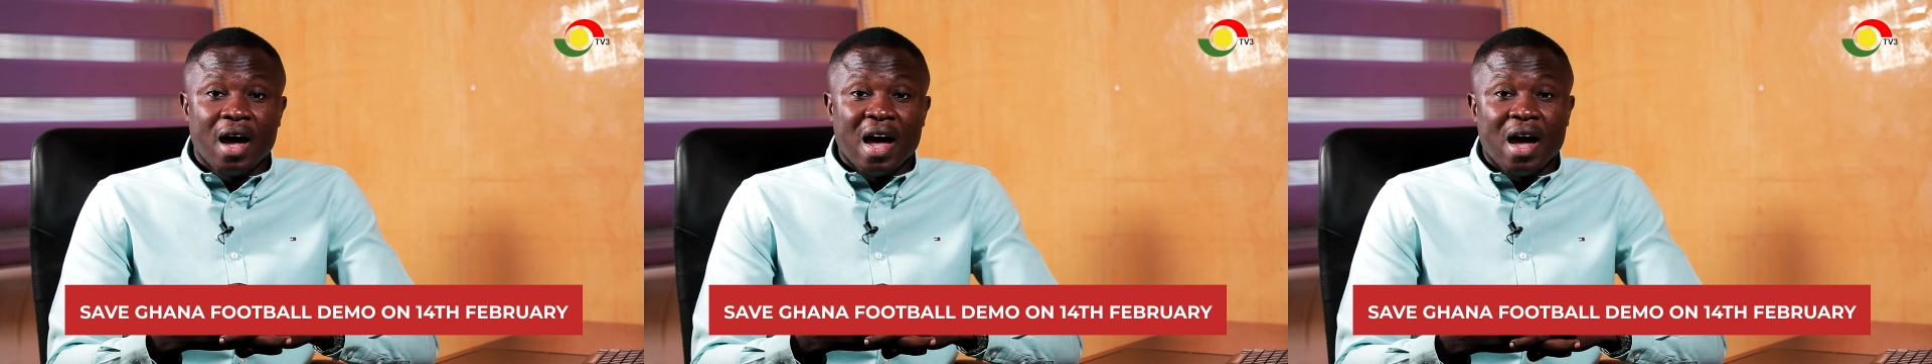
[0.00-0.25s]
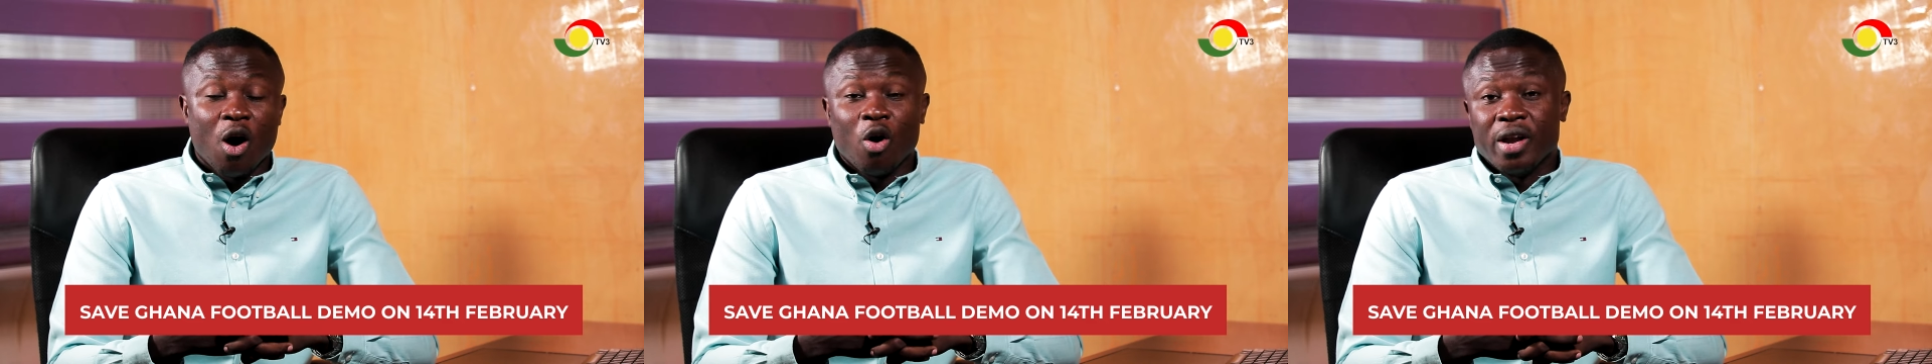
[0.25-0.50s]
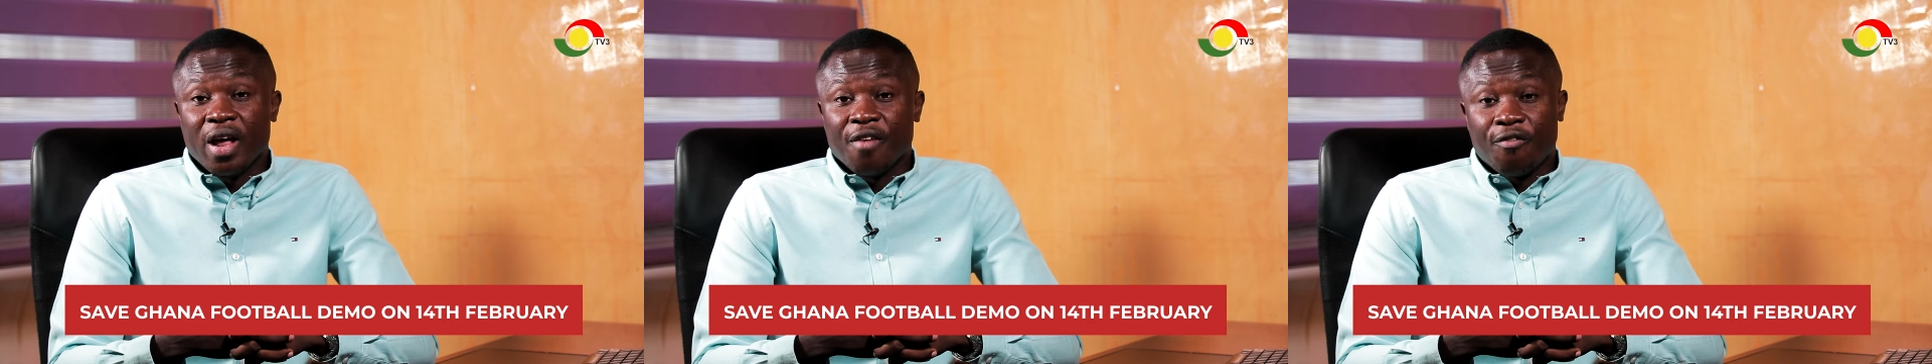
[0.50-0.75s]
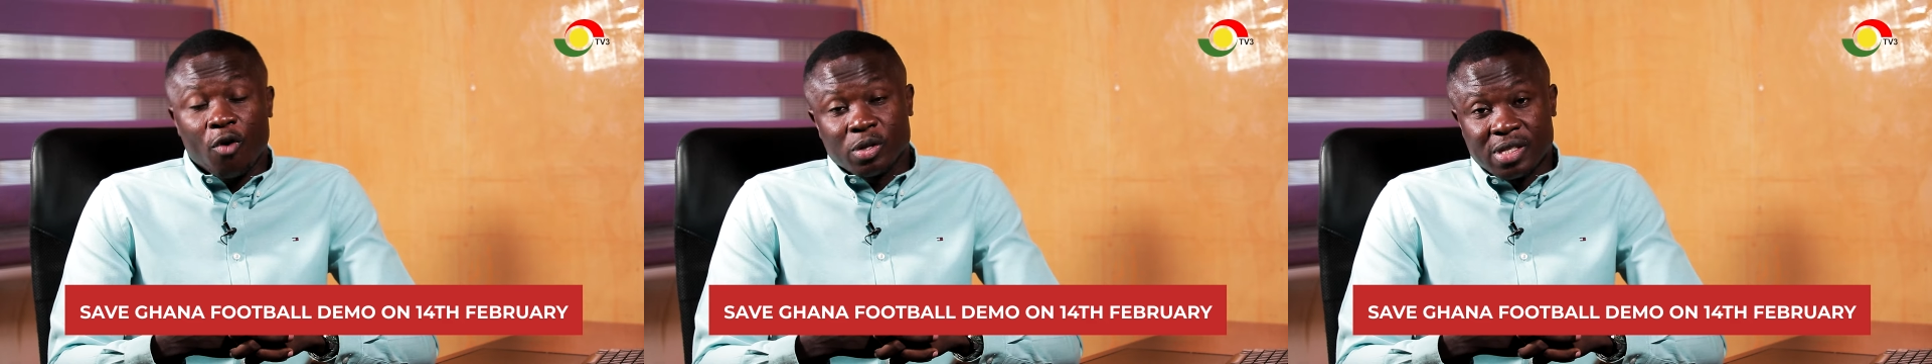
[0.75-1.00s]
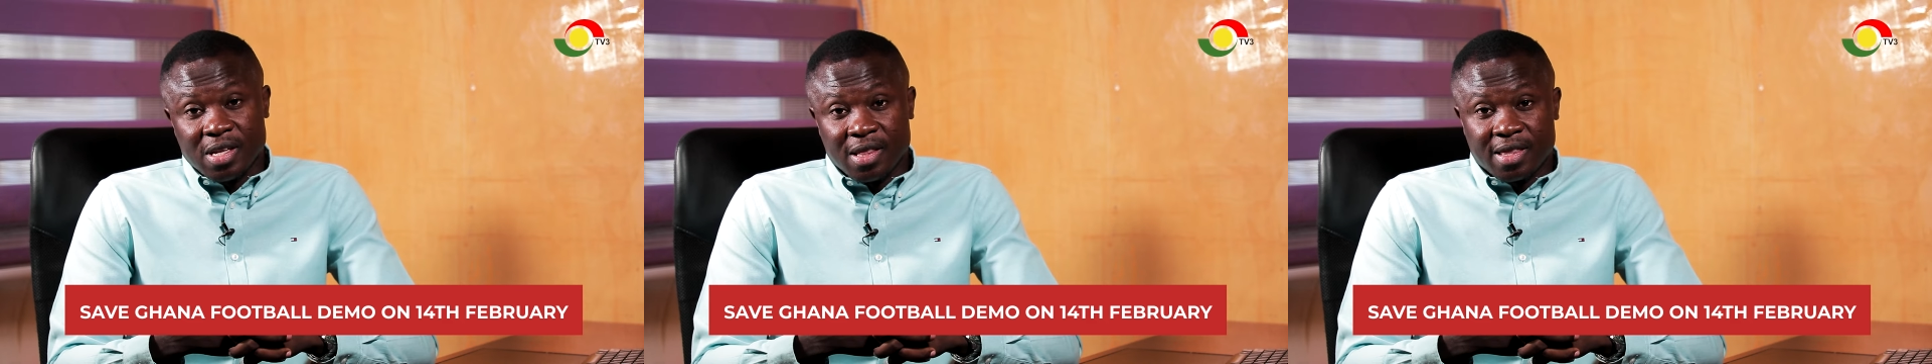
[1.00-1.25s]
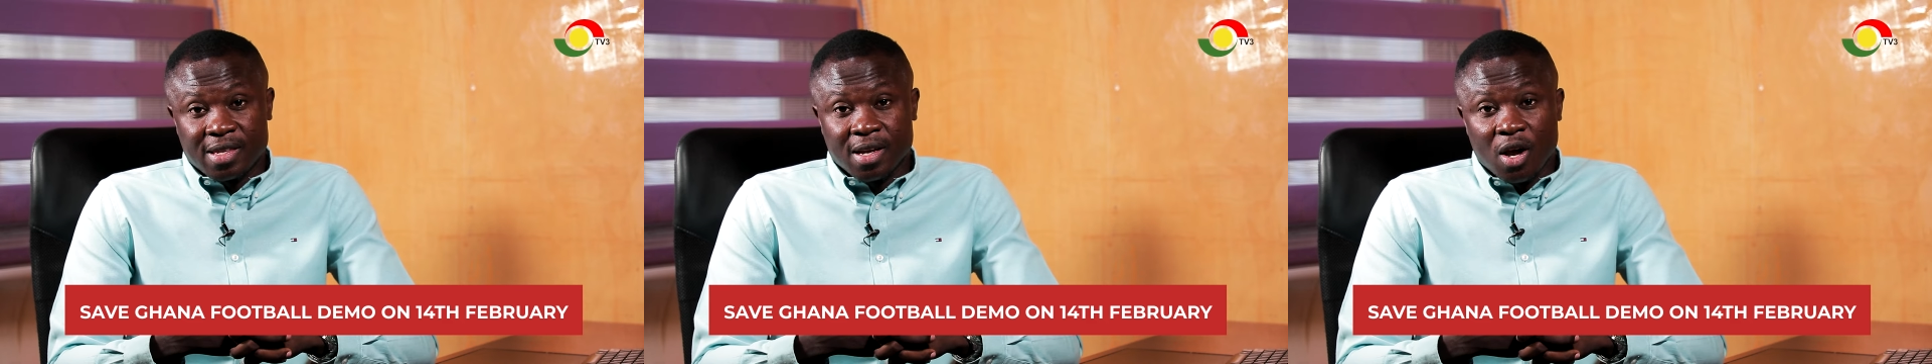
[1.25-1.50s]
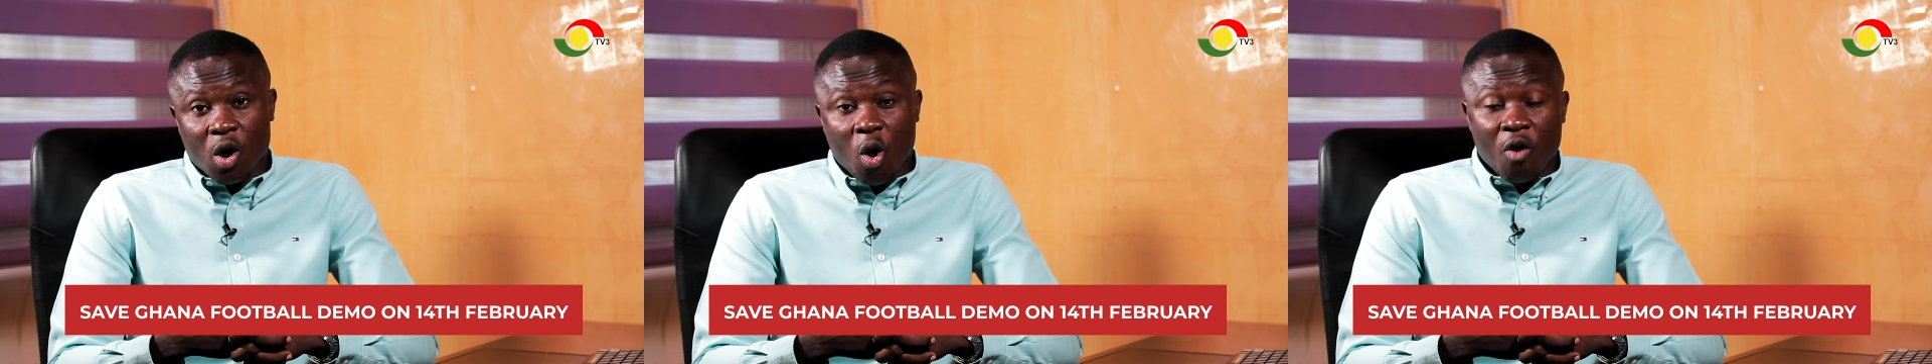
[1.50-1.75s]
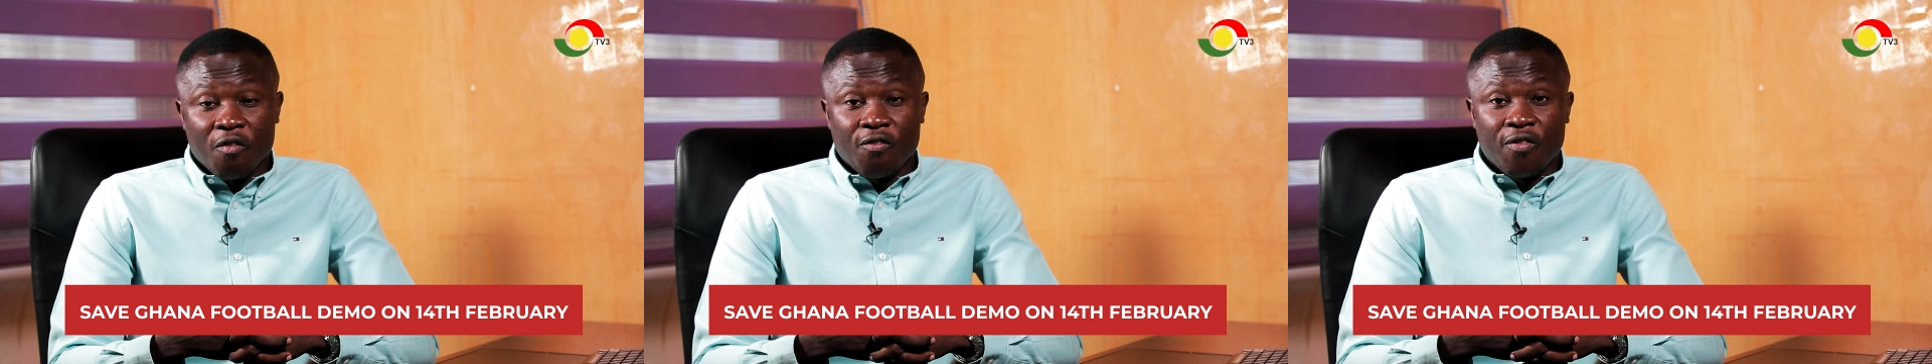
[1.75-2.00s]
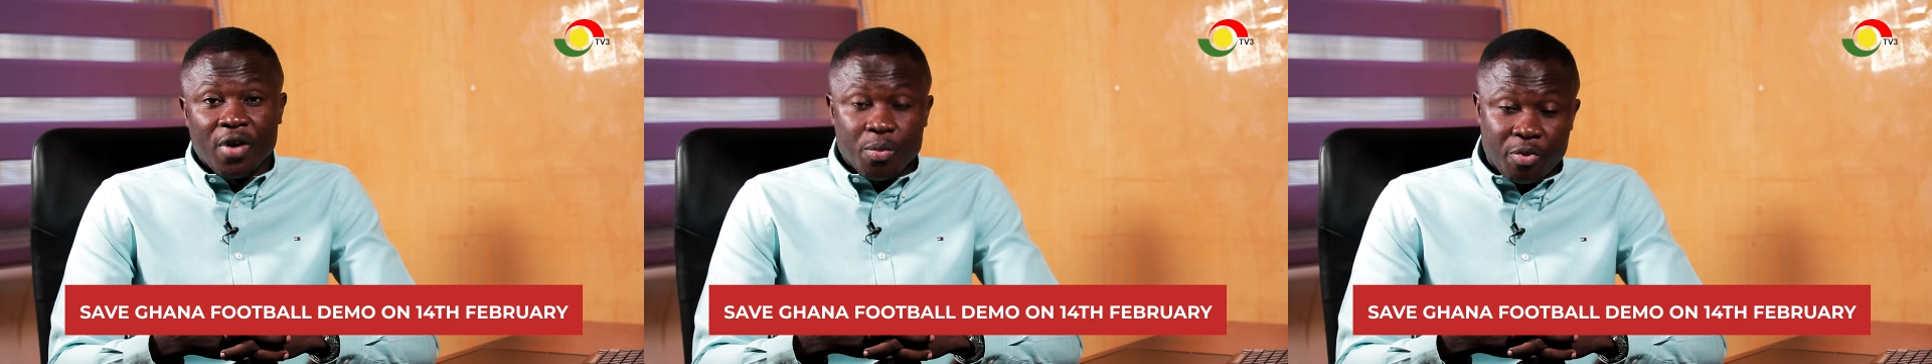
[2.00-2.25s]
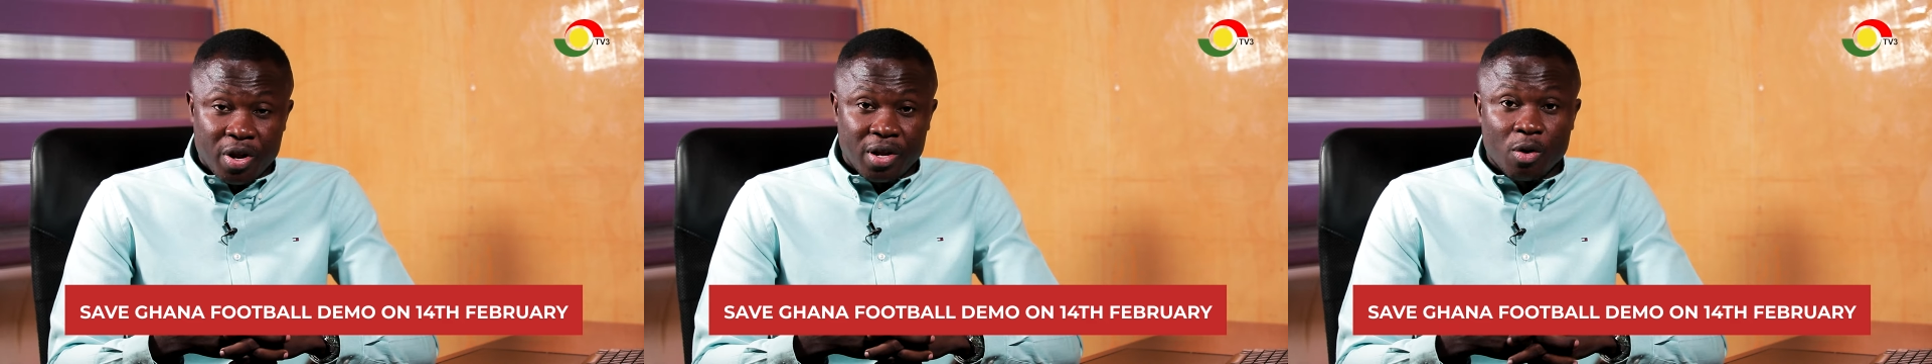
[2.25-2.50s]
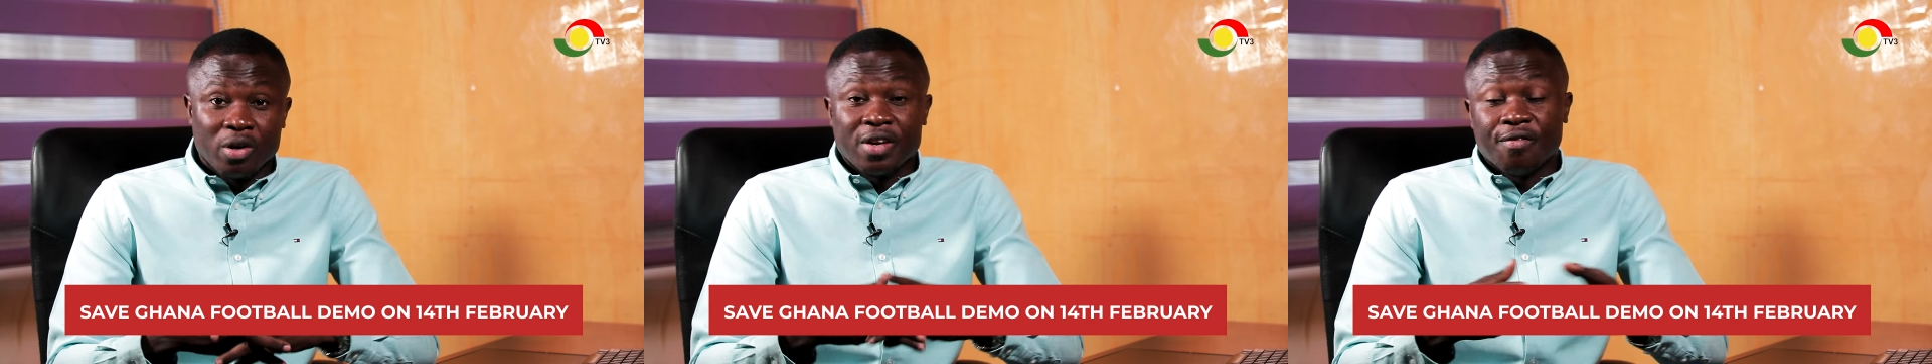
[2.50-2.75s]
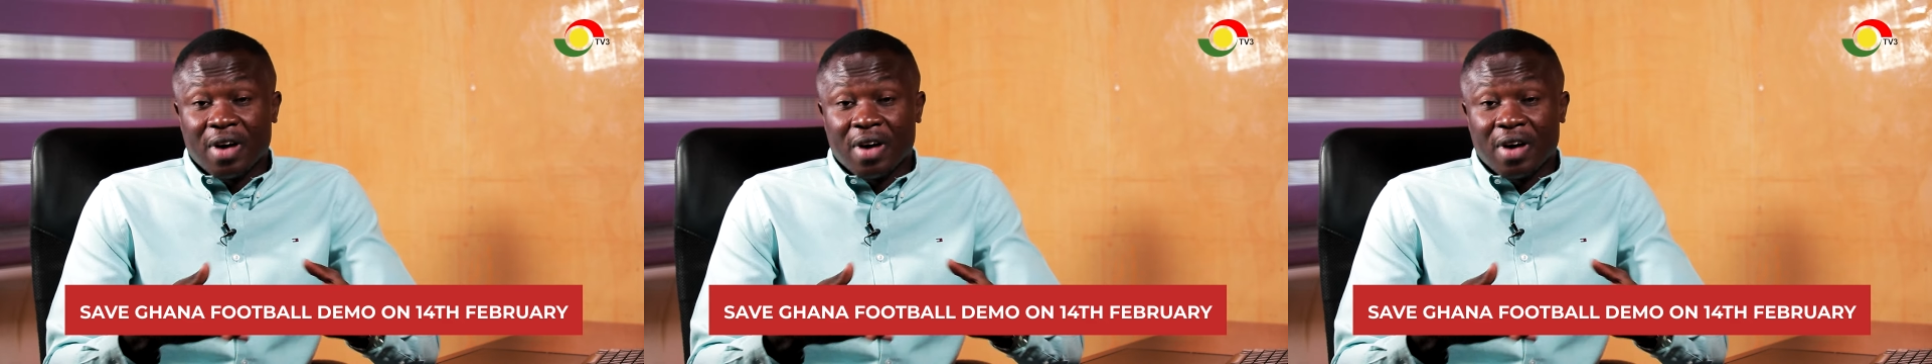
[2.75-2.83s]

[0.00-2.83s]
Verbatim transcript: uh, on the 14th of February, on the